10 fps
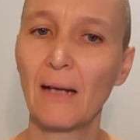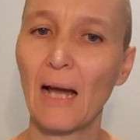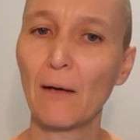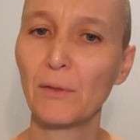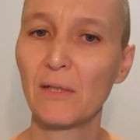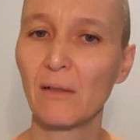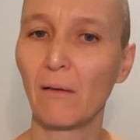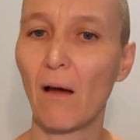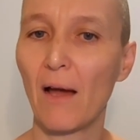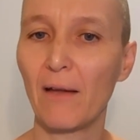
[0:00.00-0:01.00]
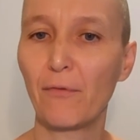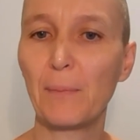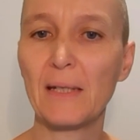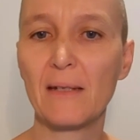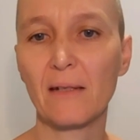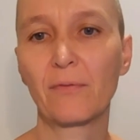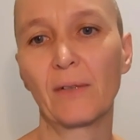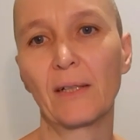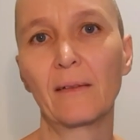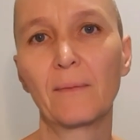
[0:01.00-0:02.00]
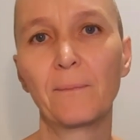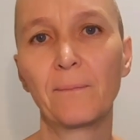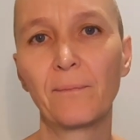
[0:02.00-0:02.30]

How would your life be different?